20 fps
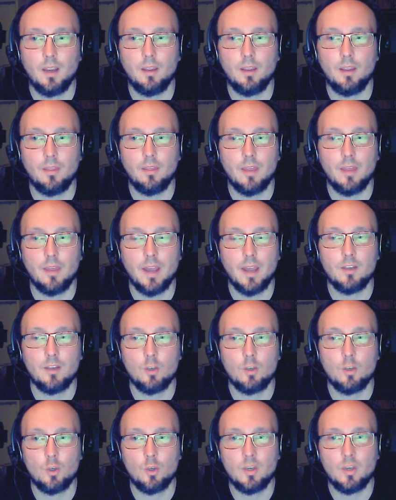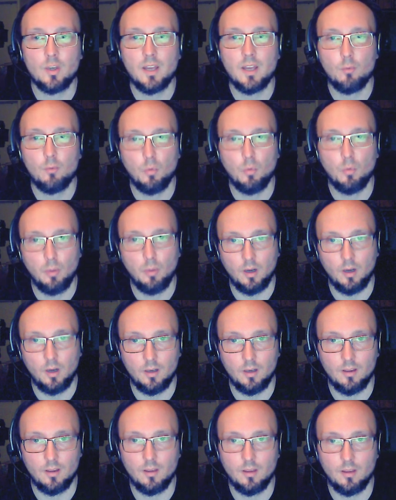that you should get prepared
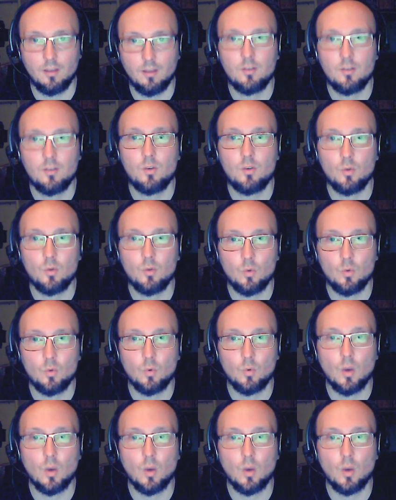to